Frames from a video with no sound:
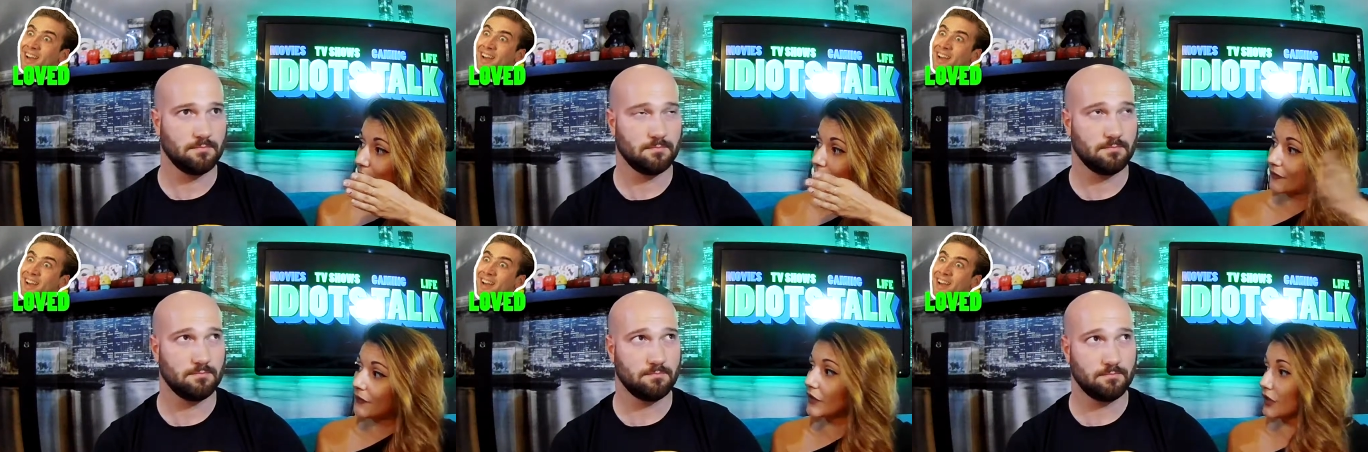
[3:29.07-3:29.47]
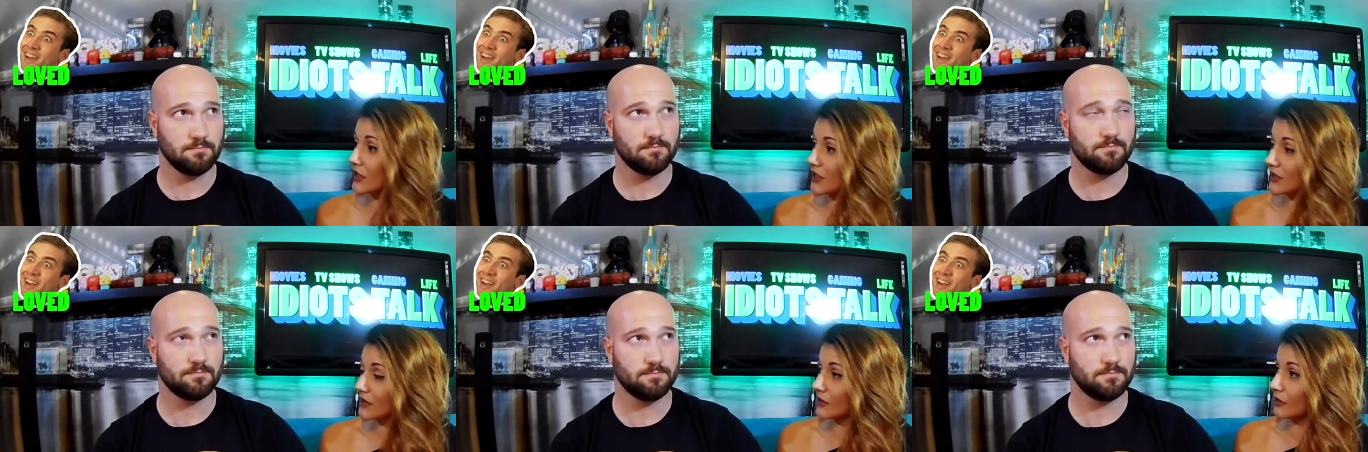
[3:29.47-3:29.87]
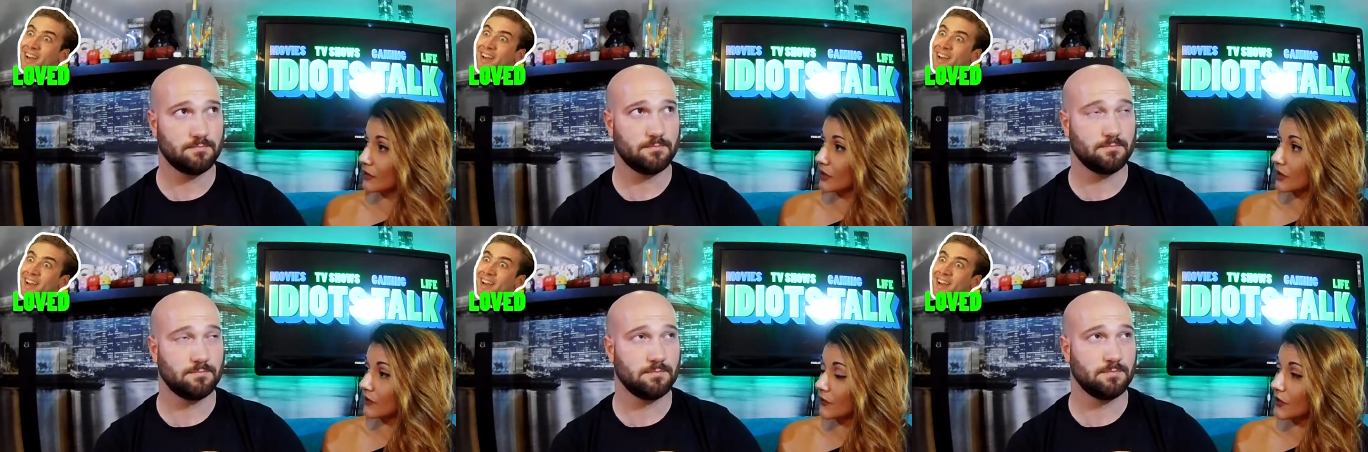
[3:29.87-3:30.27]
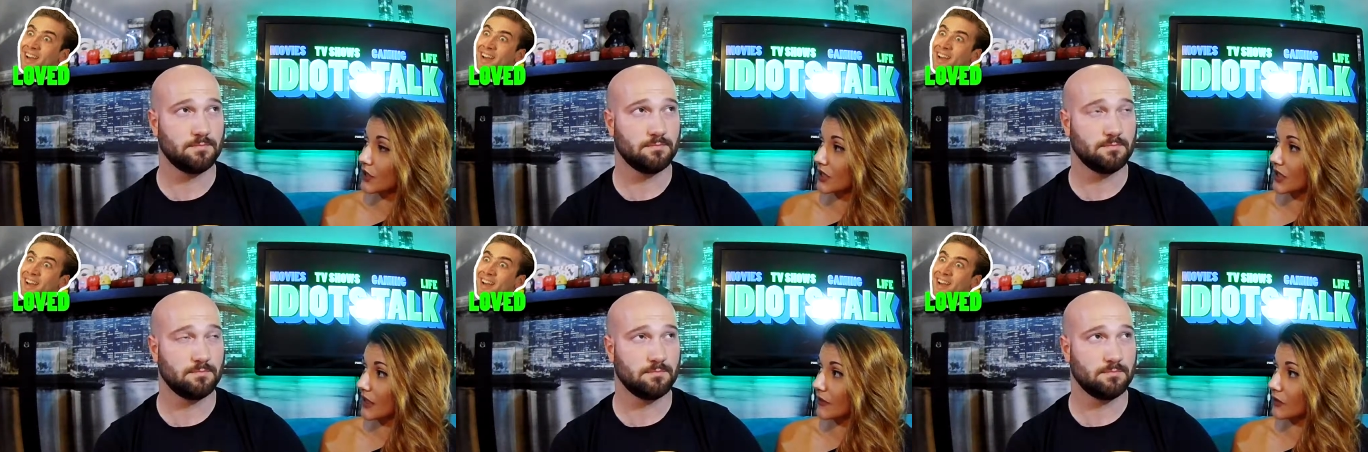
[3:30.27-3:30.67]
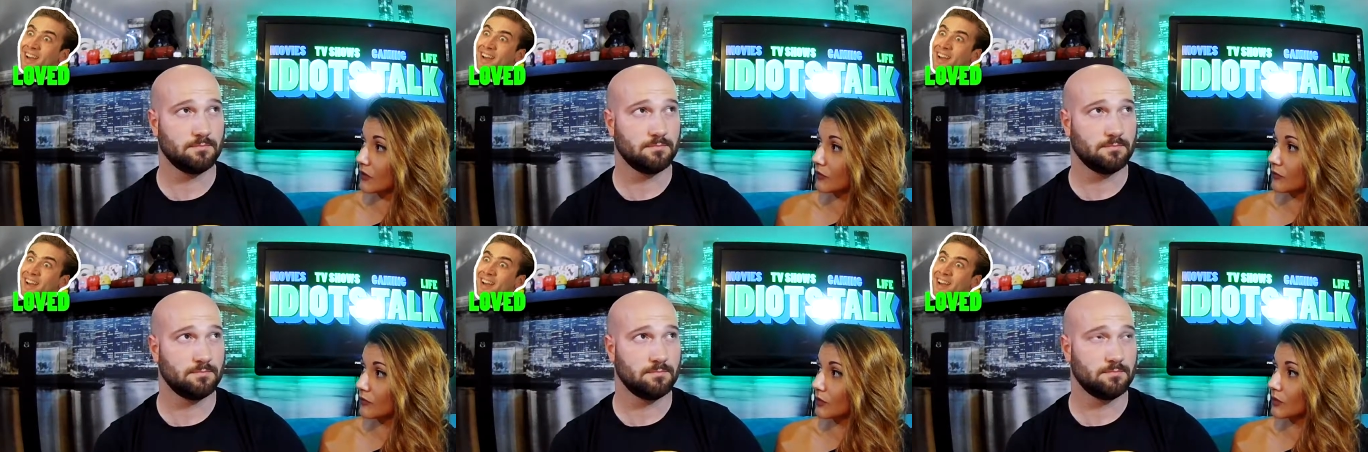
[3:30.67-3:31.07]
Speaker 1: The first, the first half
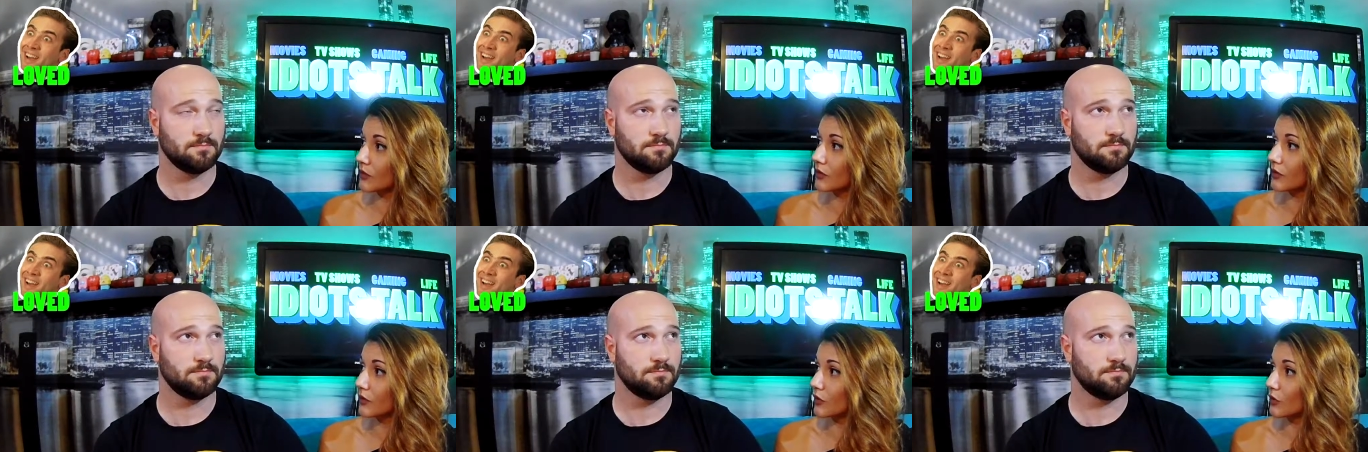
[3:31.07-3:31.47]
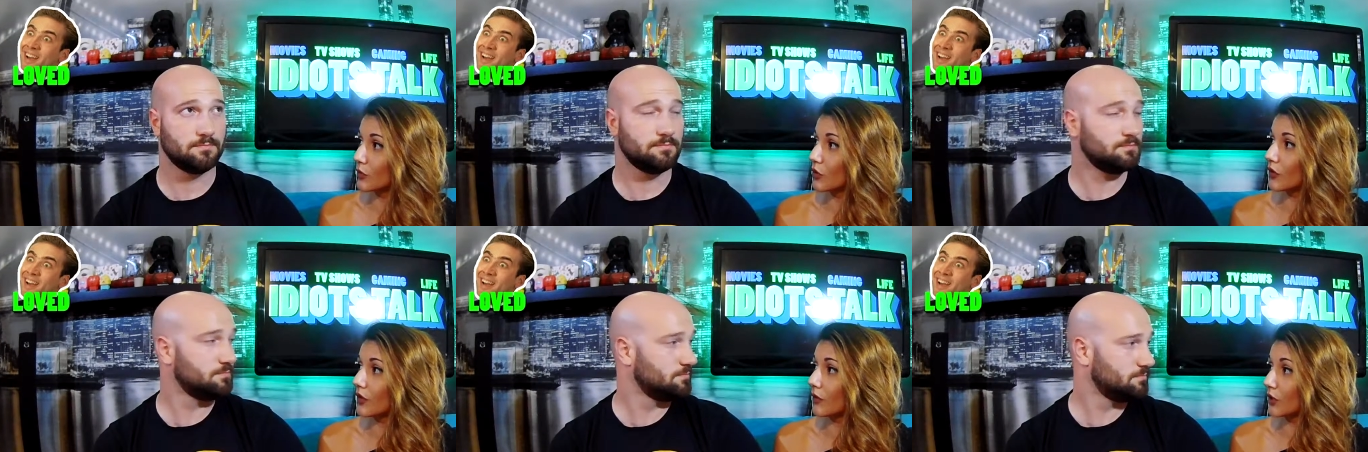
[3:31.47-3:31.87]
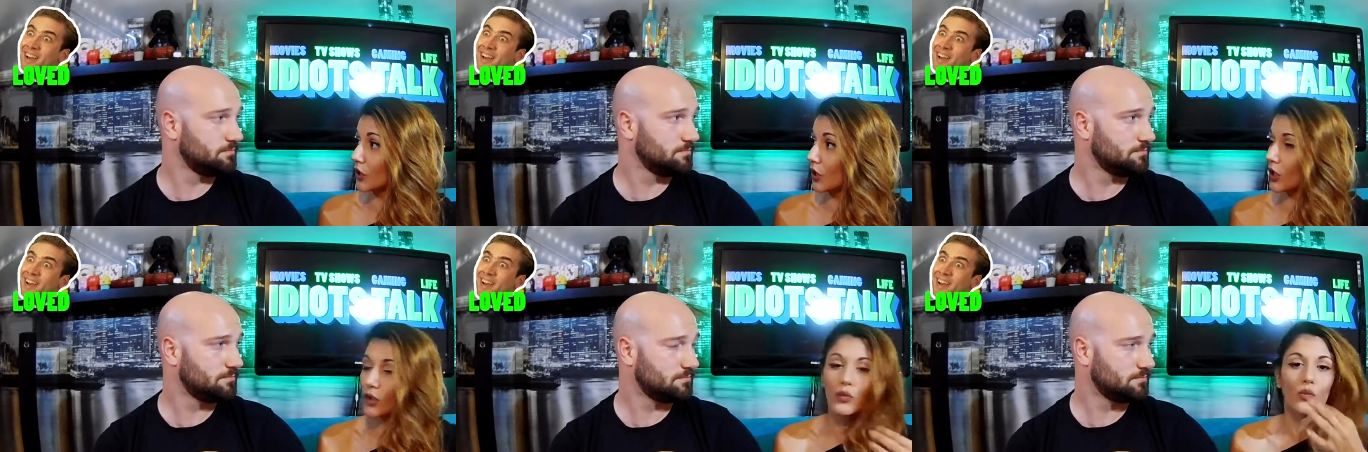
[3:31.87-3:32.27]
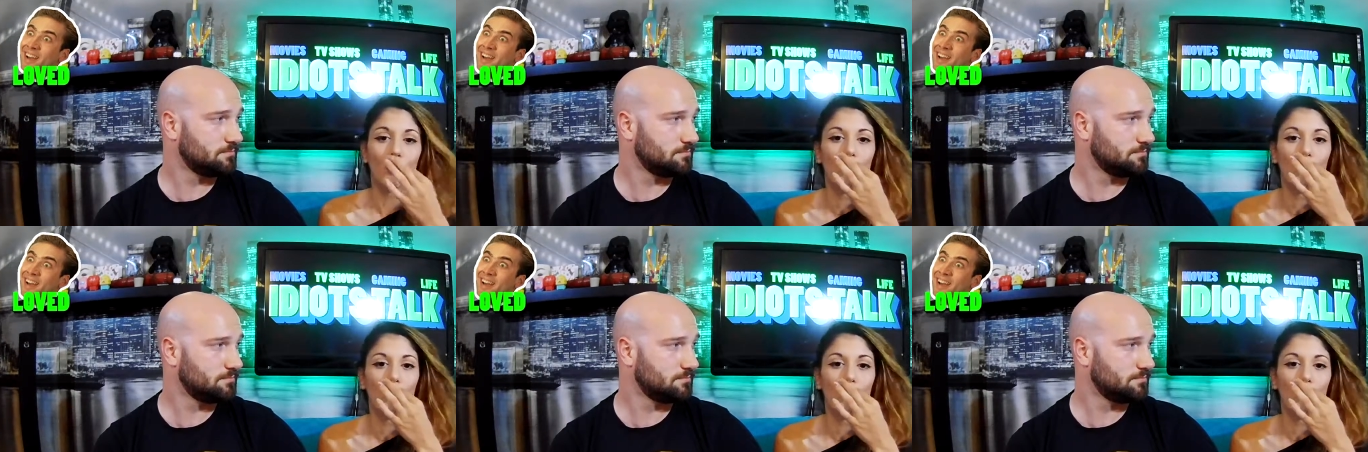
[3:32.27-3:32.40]
of the movie with her,